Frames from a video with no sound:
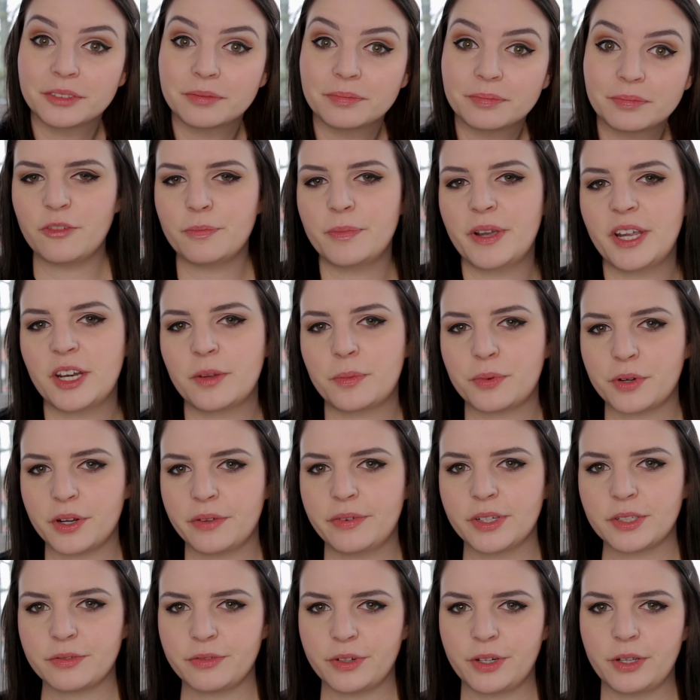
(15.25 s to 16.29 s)
I have made a
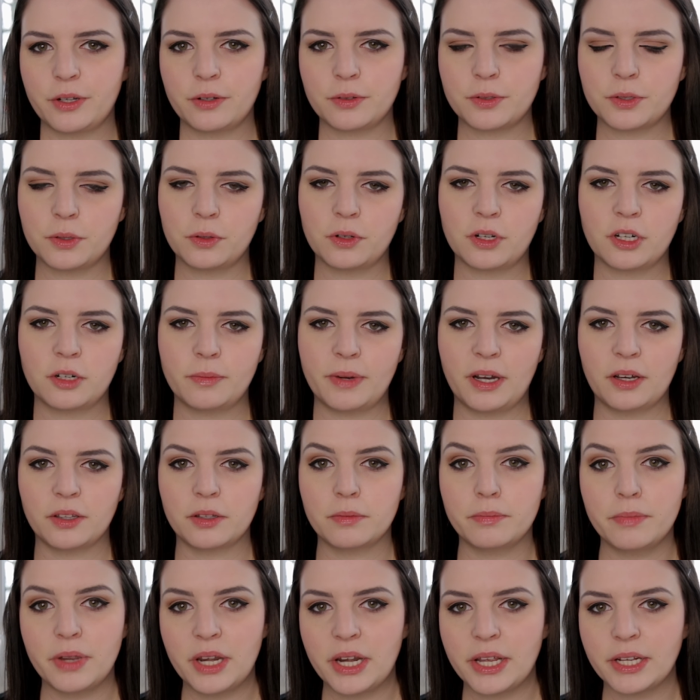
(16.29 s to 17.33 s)
previous video talking
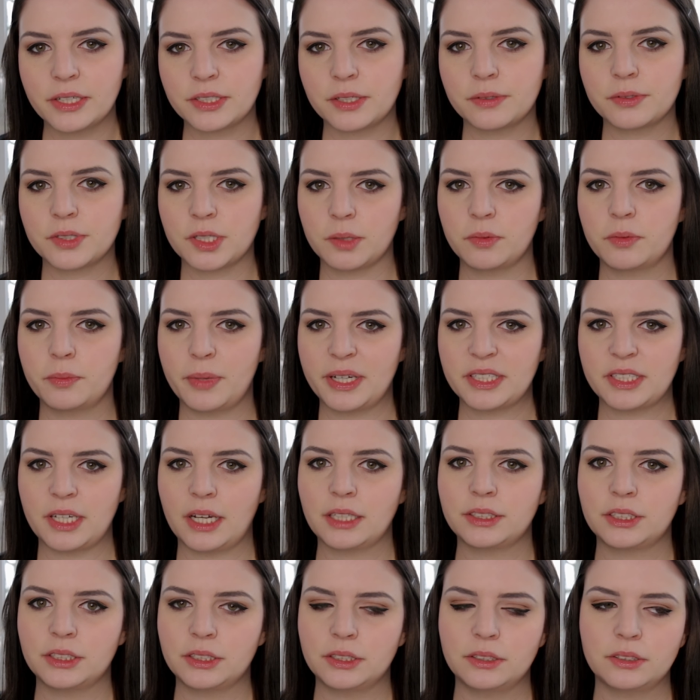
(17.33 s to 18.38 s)
about the meanings of some of my
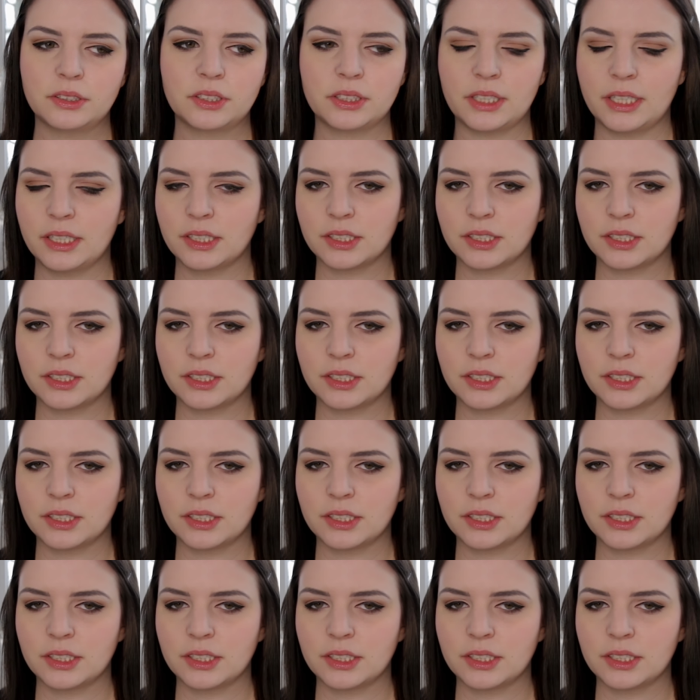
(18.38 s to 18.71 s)
tattoos.